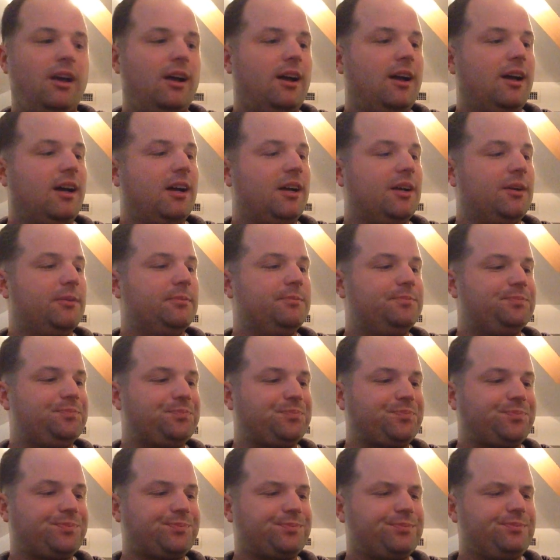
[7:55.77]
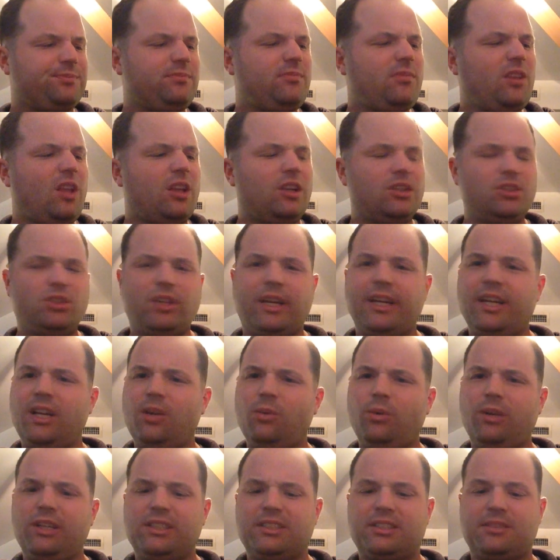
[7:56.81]
So I
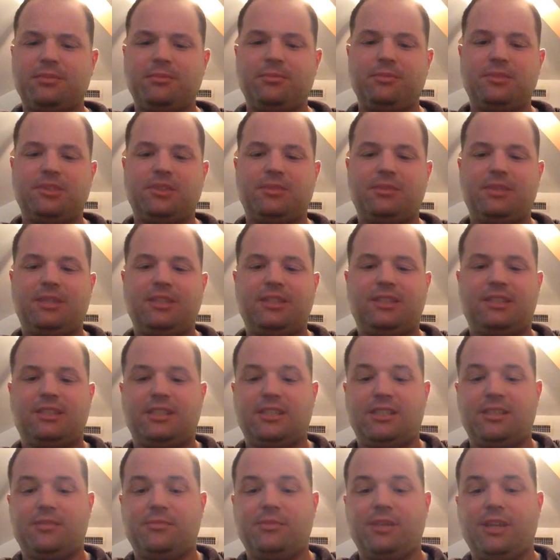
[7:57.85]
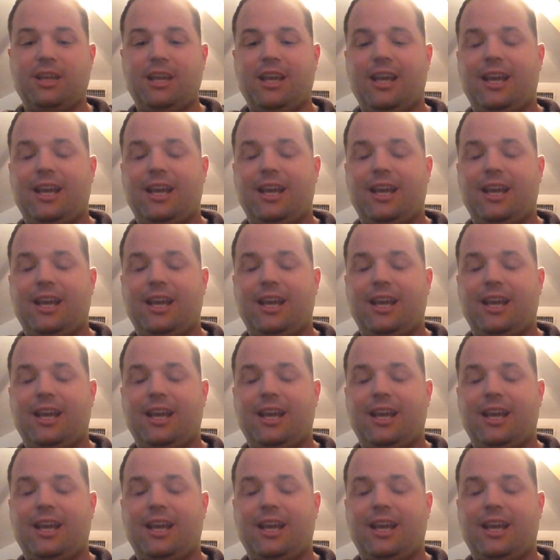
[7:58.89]
didn't want to submit it to them.